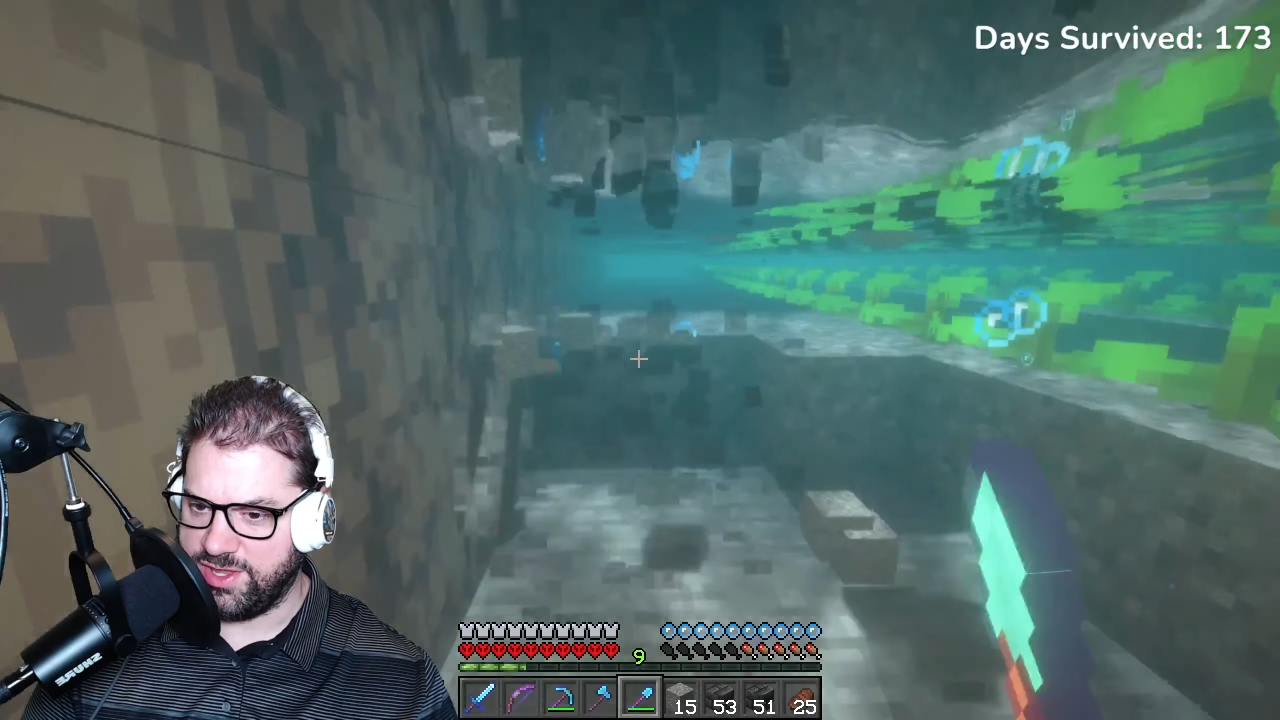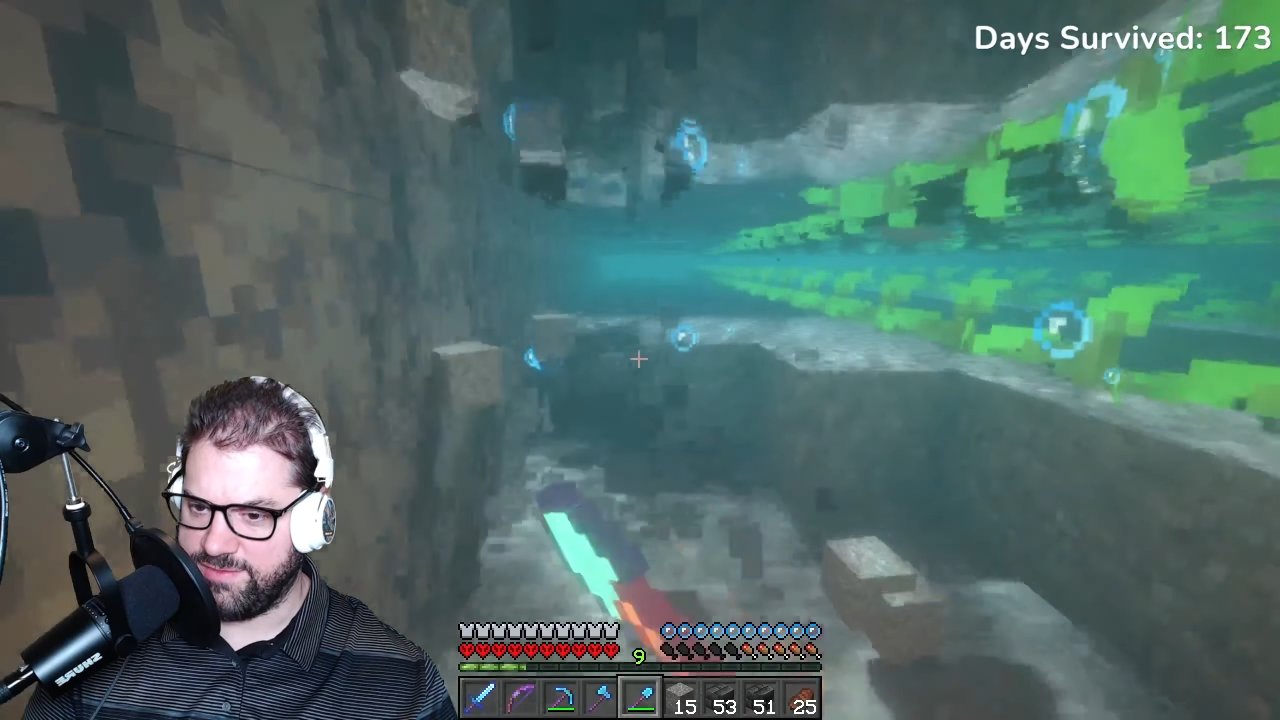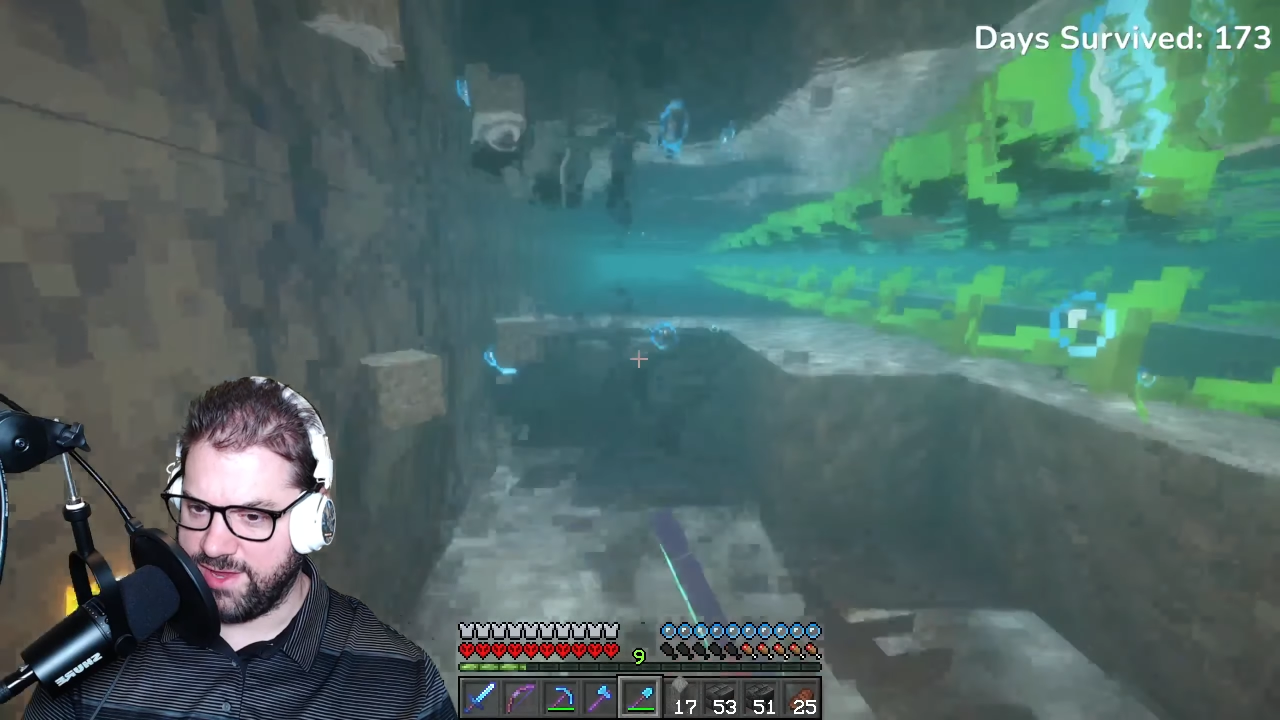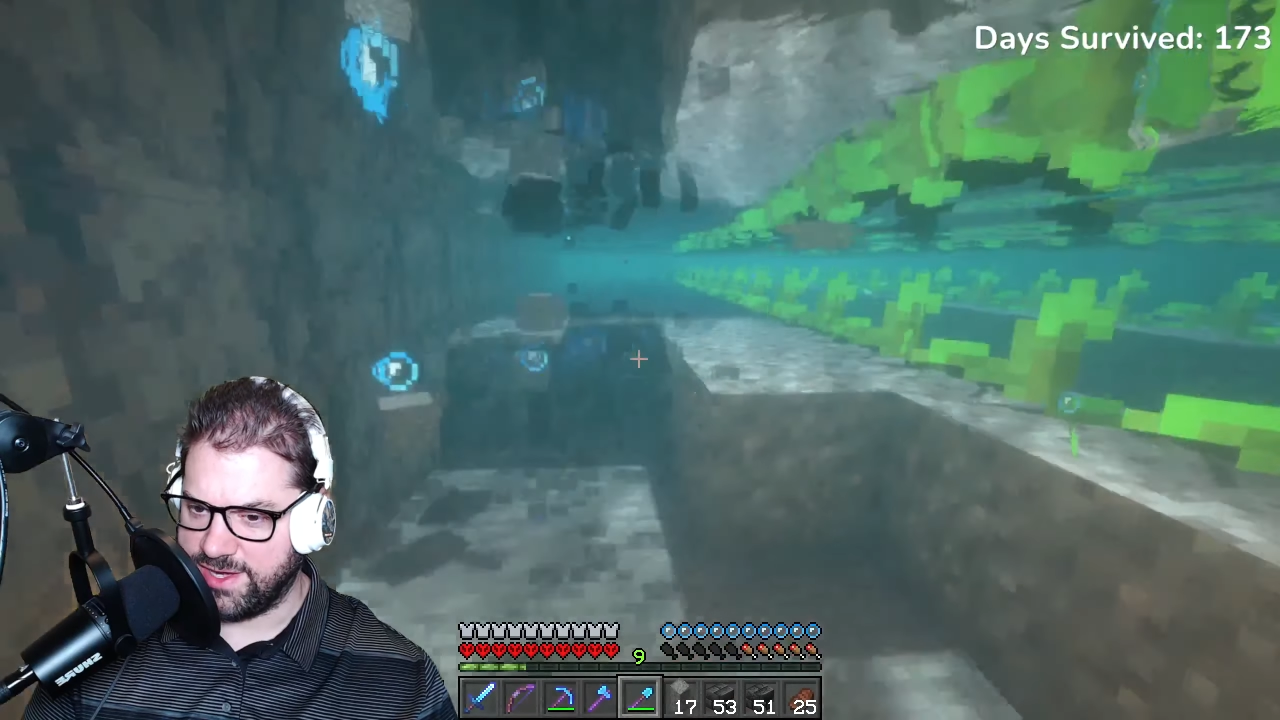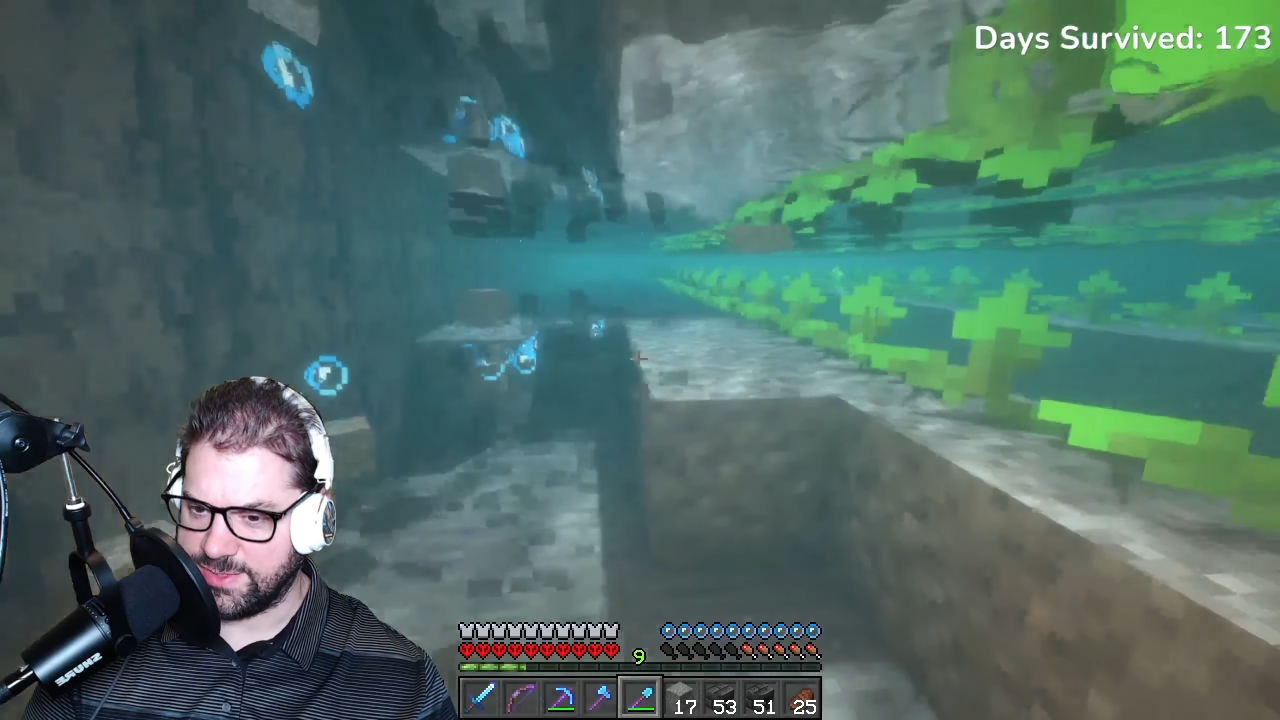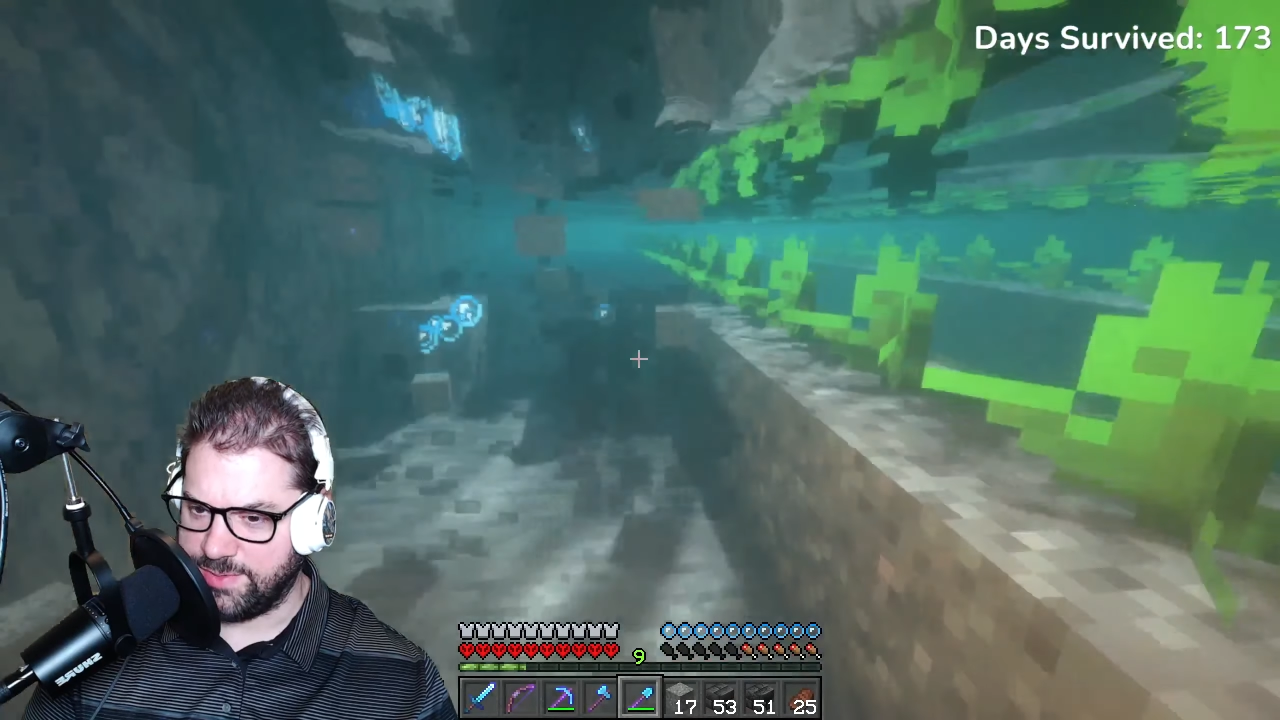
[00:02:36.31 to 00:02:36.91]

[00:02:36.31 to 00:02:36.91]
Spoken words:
event as